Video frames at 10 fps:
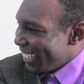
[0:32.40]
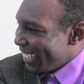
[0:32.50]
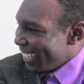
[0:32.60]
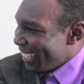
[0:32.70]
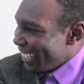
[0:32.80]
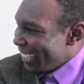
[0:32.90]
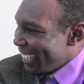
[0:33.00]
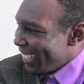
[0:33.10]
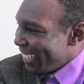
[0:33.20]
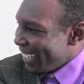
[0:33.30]

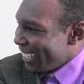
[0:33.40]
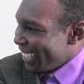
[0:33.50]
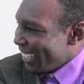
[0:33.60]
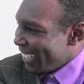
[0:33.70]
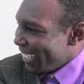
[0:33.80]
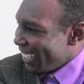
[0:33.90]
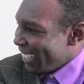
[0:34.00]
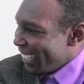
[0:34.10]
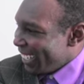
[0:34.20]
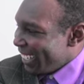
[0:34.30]

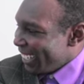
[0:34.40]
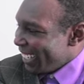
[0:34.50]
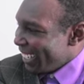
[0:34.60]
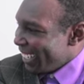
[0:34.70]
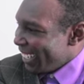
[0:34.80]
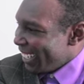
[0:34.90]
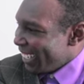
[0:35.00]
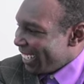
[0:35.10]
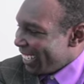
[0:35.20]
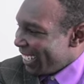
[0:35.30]

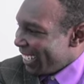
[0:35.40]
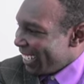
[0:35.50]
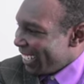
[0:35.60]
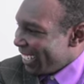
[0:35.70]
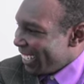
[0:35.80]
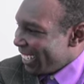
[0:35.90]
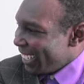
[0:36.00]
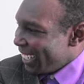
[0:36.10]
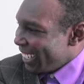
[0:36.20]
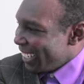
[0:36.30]

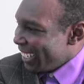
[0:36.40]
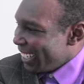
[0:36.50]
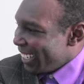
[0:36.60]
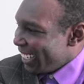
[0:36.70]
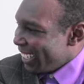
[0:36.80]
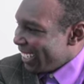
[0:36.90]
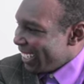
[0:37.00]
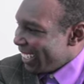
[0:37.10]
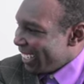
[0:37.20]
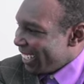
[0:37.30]

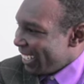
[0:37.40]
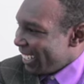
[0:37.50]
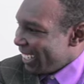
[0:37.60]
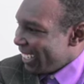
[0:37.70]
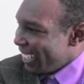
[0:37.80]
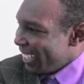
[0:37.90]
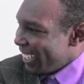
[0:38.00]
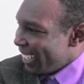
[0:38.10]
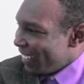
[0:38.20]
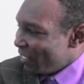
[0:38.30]

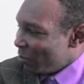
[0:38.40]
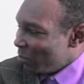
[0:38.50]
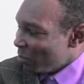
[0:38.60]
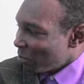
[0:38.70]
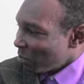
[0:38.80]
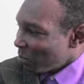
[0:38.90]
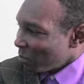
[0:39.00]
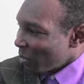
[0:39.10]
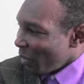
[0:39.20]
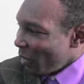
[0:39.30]

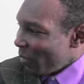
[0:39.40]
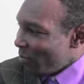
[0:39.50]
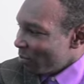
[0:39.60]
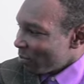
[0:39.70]
This person isn't speaking.